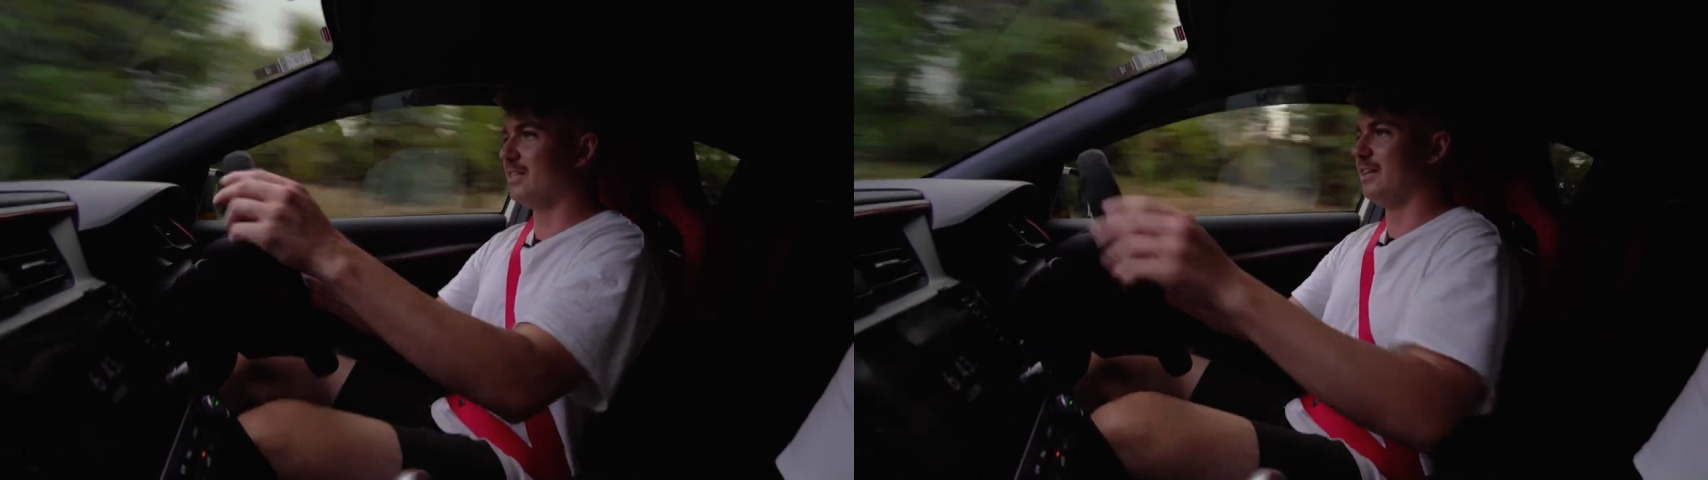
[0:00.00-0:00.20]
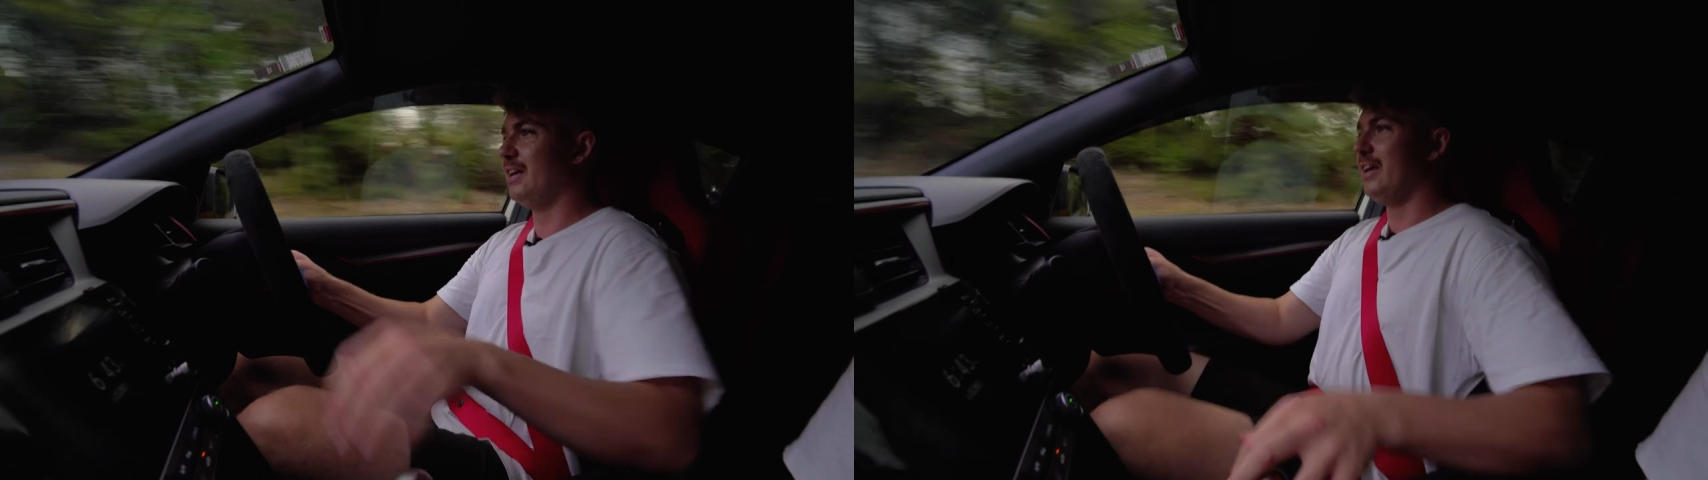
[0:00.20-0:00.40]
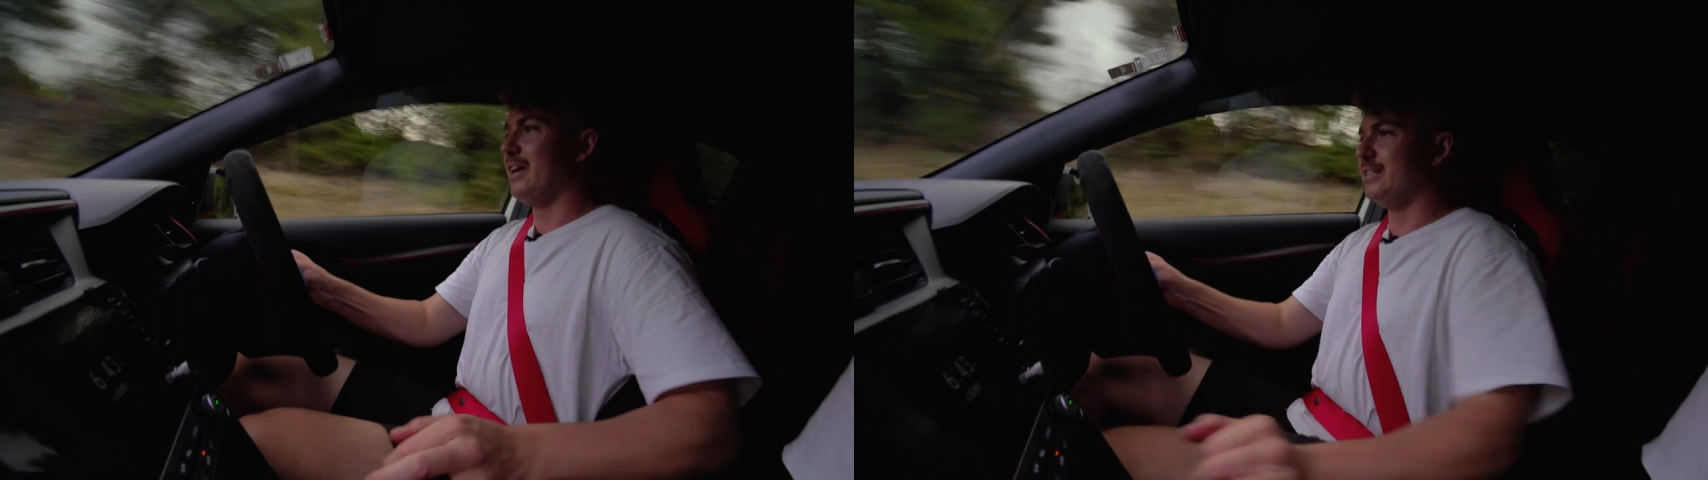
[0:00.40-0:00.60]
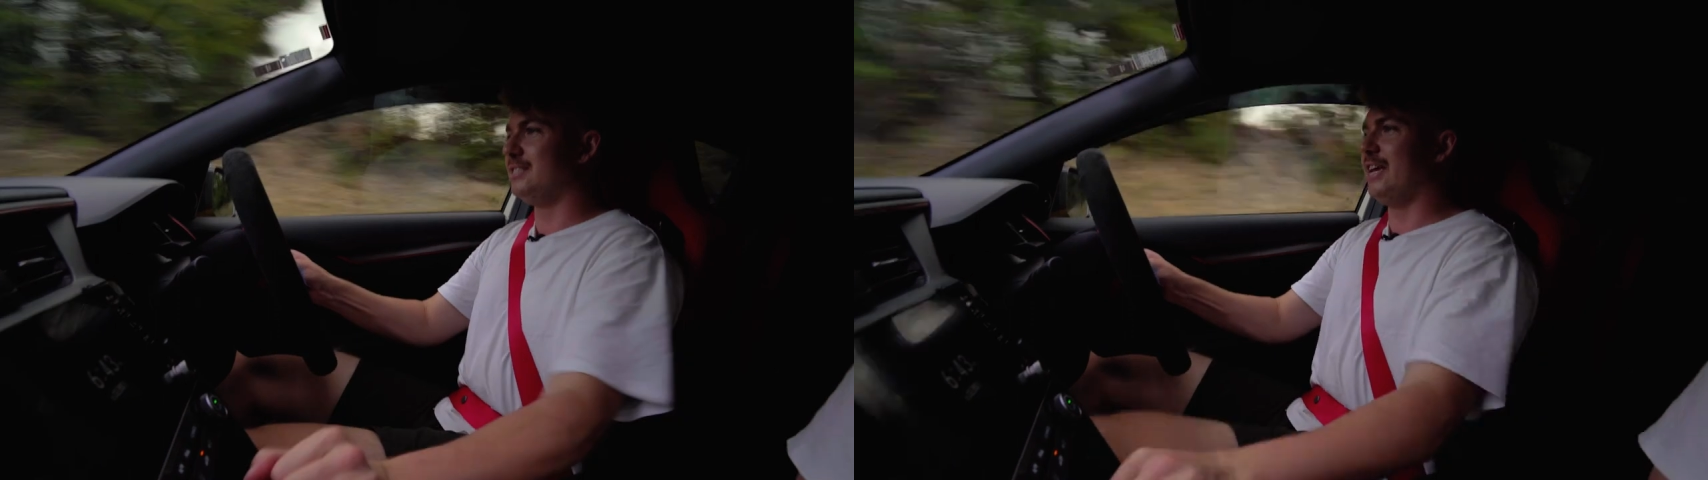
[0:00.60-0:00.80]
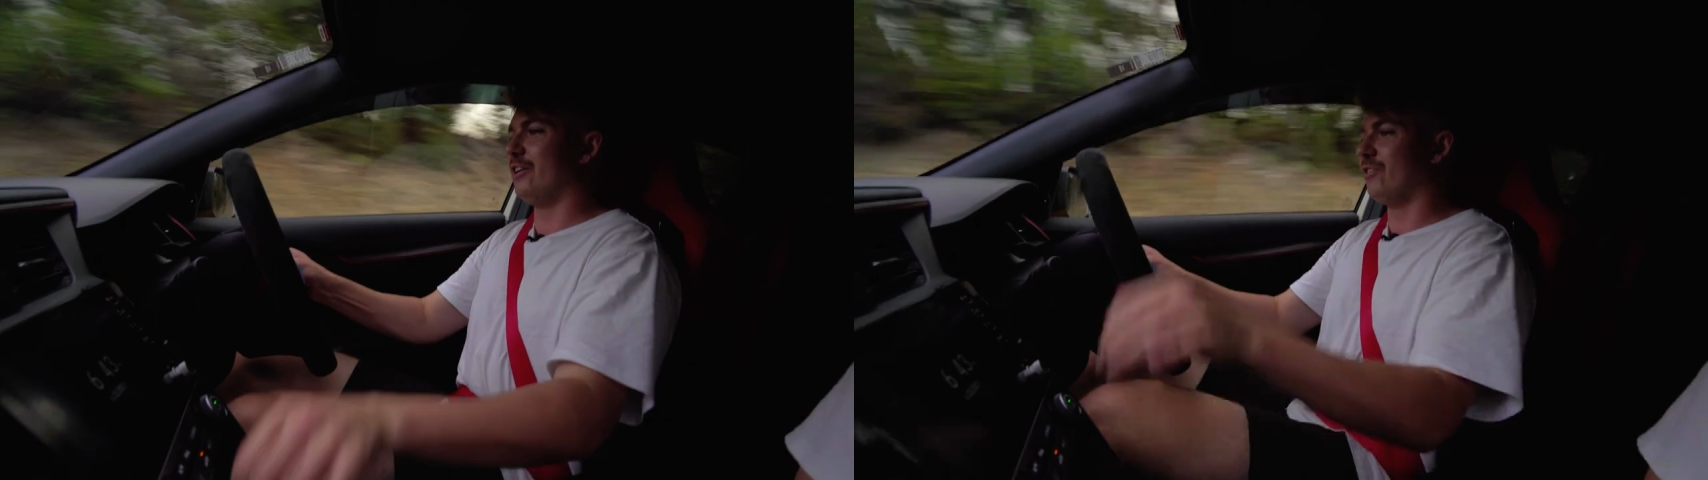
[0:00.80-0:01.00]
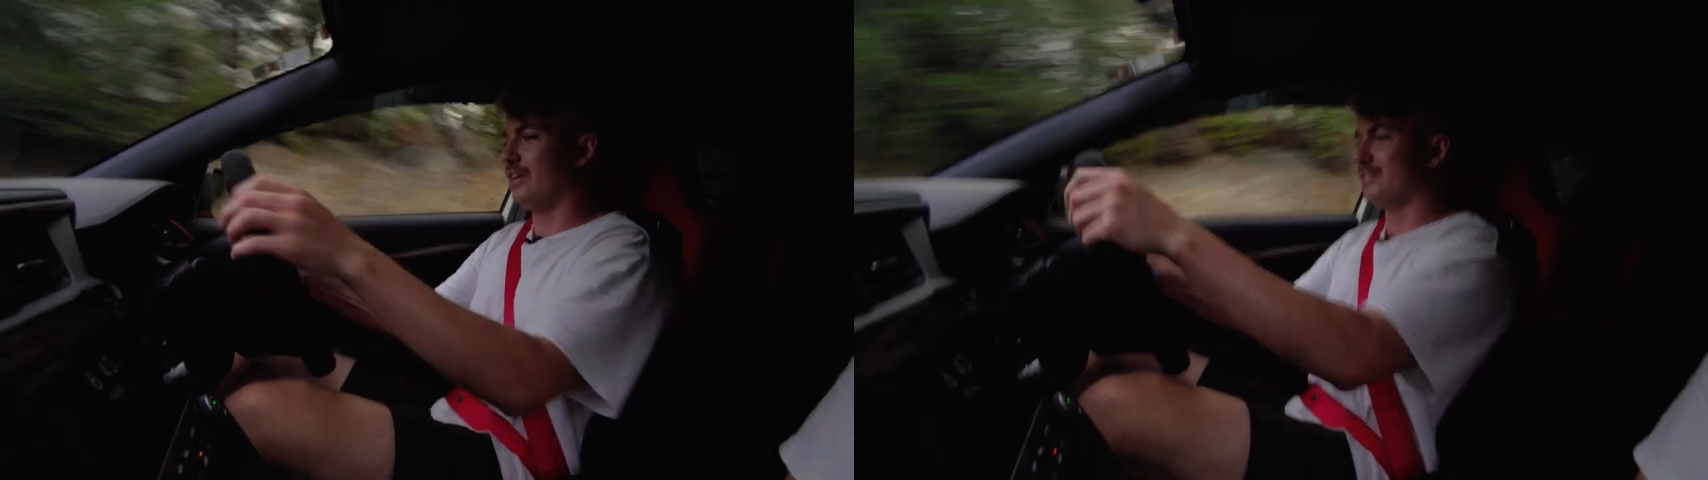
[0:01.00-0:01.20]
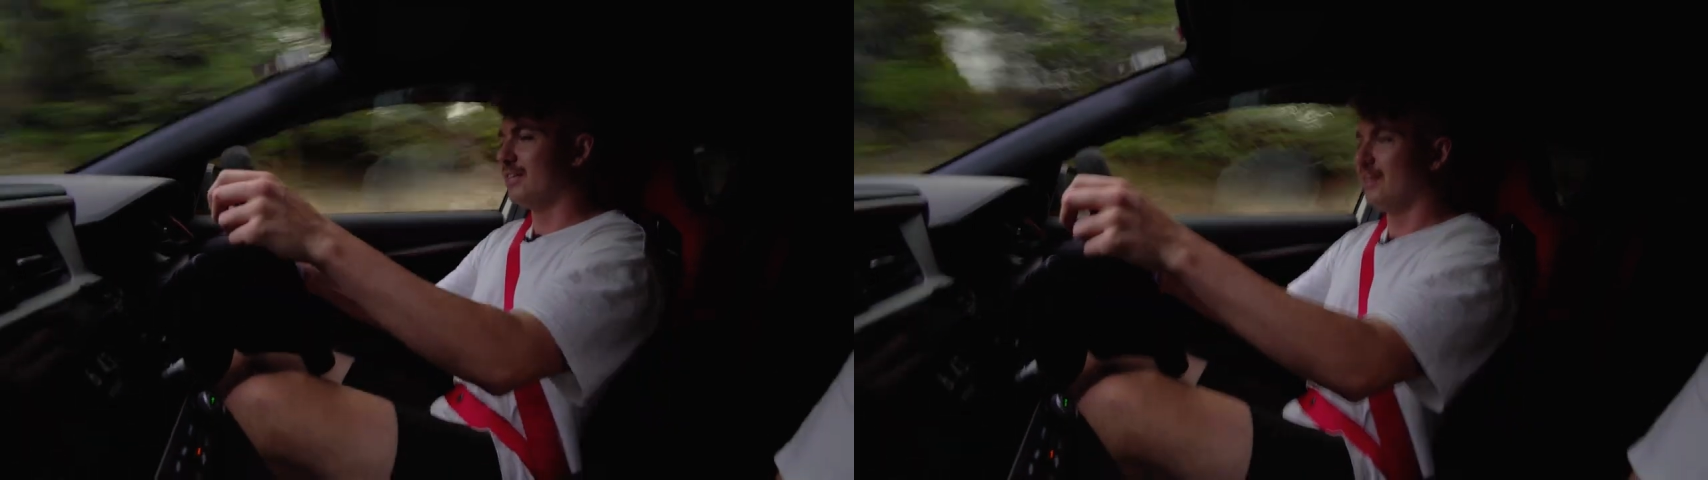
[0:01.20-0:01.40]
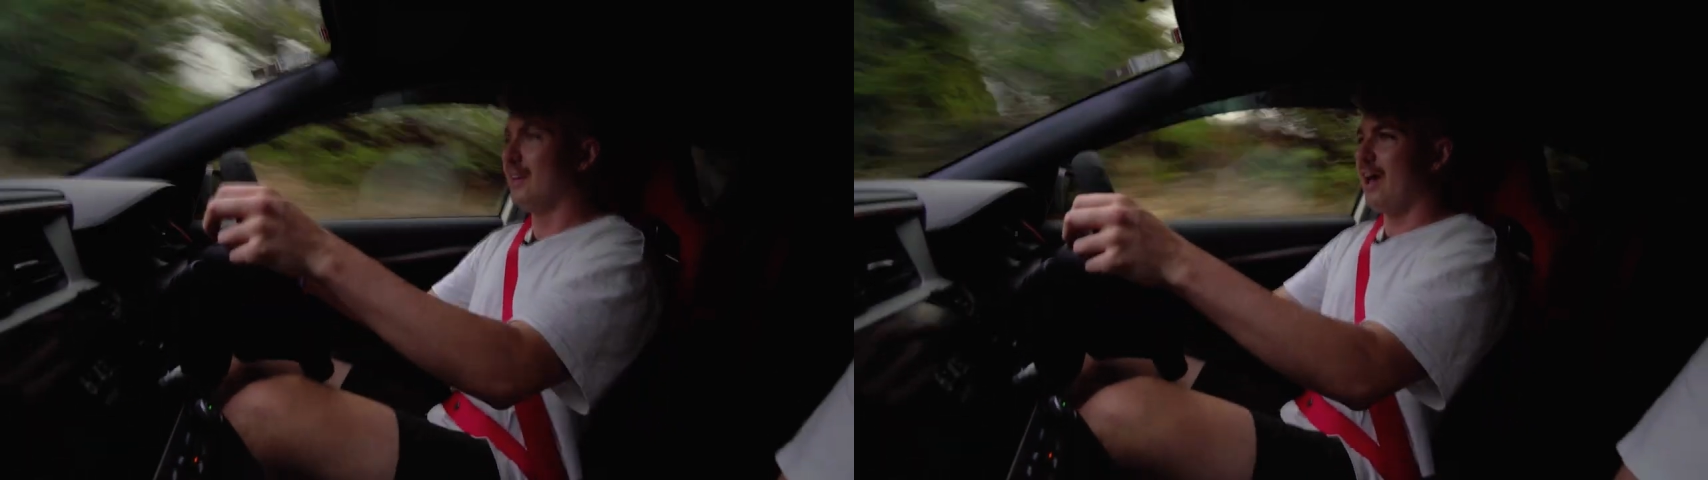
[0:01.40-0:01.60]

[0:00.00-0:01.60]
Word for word: and Integras,